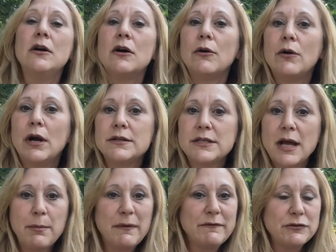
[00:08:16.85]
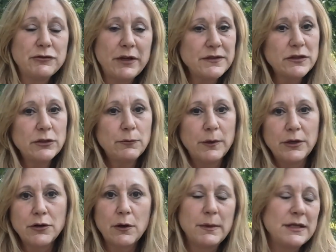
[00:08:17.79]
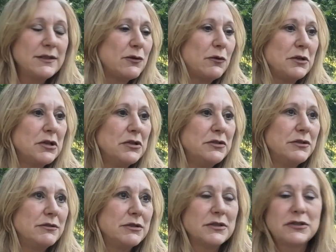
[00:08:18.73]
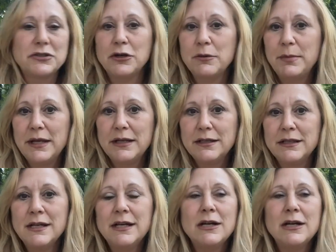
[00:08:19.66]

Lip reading: or on top of a dresser where nobody's going to disturb it,